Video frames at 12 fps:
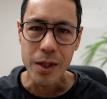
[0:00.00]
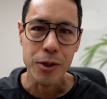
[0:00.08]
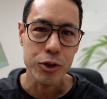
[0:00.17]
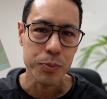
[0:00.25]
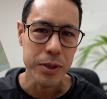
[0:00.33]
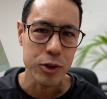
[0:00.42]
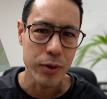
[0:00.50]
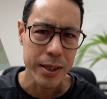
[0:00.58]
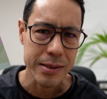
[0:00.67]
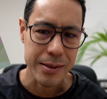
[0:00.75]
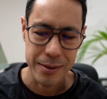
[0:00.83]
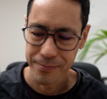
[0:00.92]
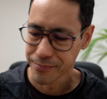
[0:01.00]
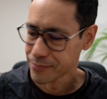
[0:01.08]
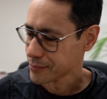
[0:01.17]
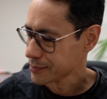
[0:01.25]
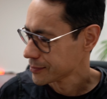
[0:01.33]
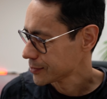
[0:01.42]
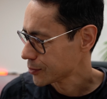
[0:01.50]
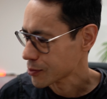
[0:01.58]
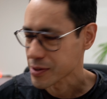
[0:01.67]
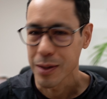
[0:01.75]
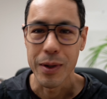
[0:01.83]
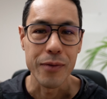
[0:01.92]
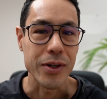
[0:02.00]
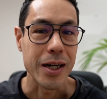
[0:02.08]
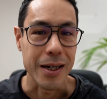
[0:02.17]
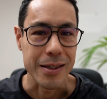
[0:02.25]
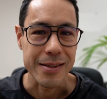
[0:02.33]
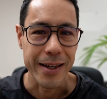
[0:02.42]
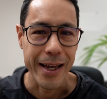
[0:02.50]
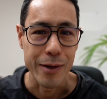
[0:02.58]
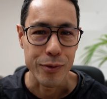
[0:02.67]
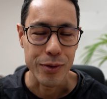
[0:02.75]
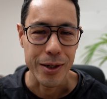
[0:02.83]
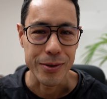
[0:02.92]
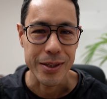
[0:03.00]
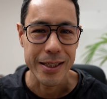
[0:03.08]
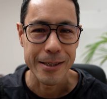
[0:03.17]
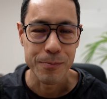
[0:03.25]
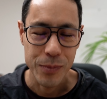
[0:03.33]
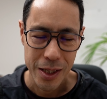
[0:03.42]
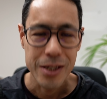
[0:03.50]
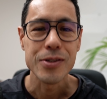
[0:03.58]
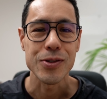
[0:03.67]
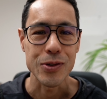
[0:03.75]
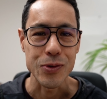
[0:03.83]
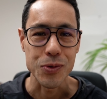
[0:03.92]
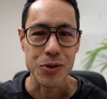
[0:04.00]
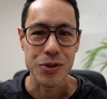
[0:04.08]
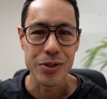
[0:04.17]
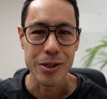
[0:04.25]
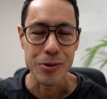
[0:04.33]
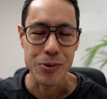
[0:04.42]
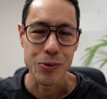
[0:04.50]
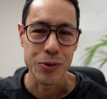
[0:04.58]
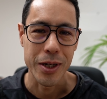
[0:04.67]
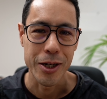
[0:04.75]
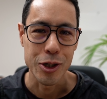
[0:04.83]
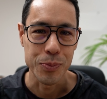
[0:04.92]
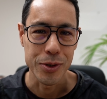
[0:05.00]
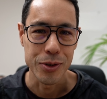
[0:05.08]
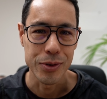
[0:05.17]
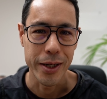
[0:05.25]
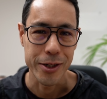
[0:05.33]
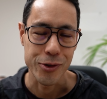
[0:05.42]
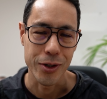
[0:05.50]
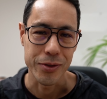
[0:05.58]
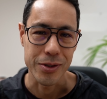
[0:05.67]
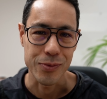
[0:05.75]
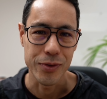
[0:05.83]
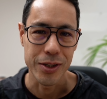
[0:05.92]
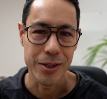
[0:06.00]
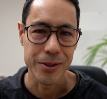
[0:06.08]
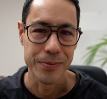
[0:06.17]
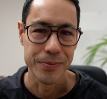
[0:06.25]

could be trust or some other cards I have around here. So see you soon. I hope you enjoyed this video.